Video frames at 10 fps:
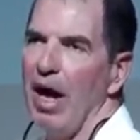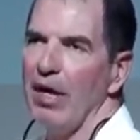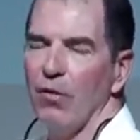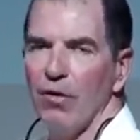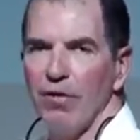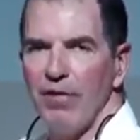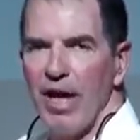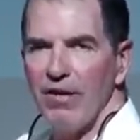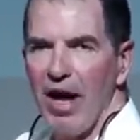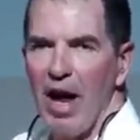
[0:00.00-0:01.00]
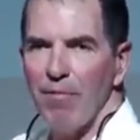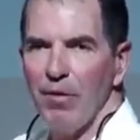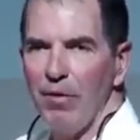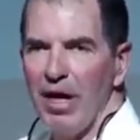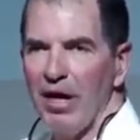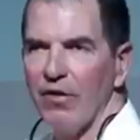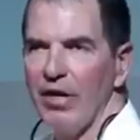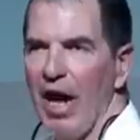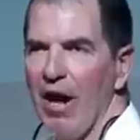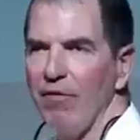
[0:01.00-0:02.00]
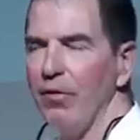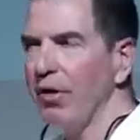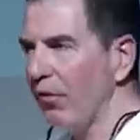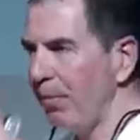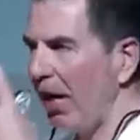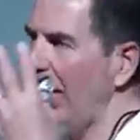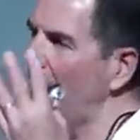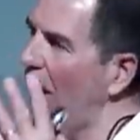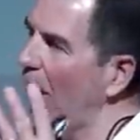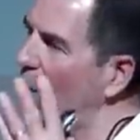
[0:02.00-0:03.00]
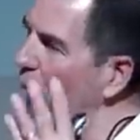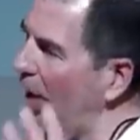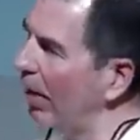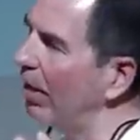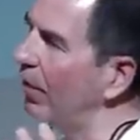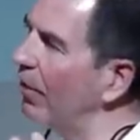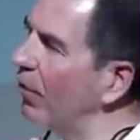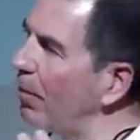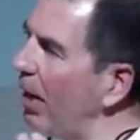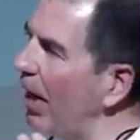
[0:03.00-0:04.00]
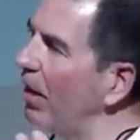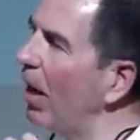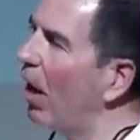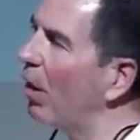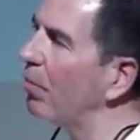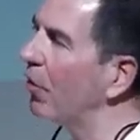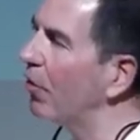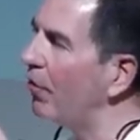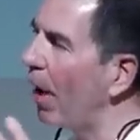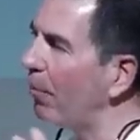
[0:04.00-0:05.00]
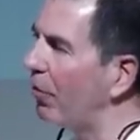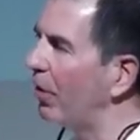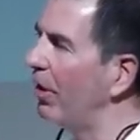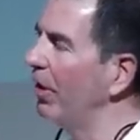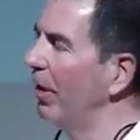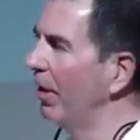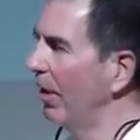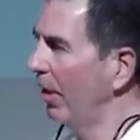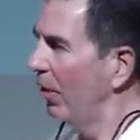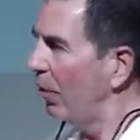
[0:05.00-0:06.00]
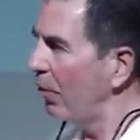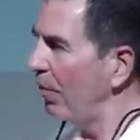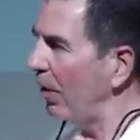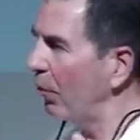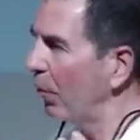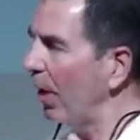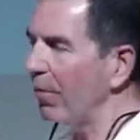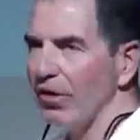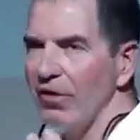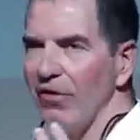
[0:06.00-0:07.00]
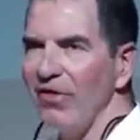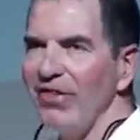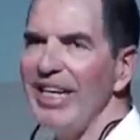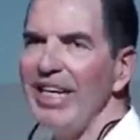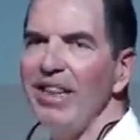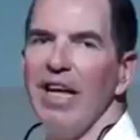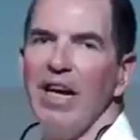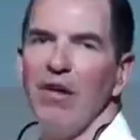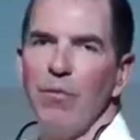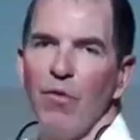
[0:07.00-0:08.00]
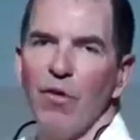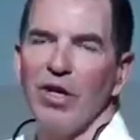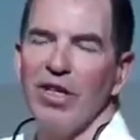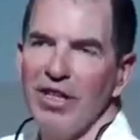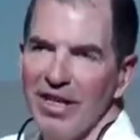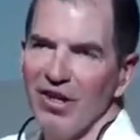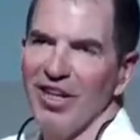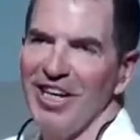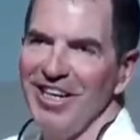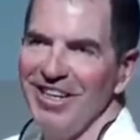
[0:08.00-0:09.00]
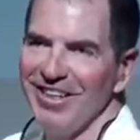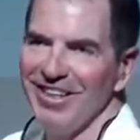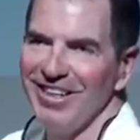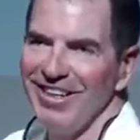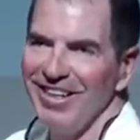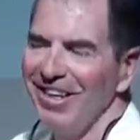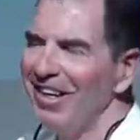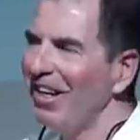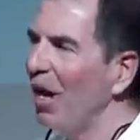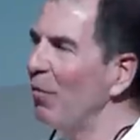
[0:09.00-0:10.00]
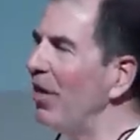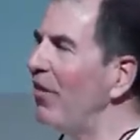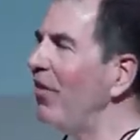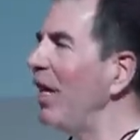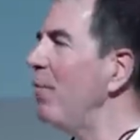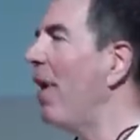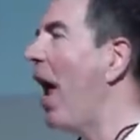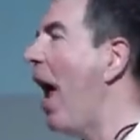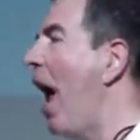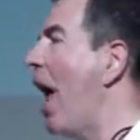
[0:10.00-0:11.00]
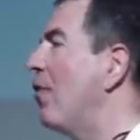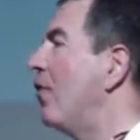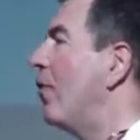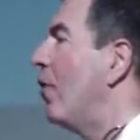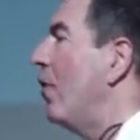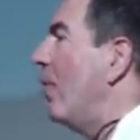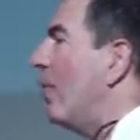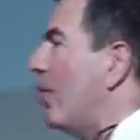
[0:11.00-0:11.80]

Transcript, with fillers: And in order for that to happen, we actually have to expand our awareness, expand our perception, which means we're able to see things more clearly. And we see paths to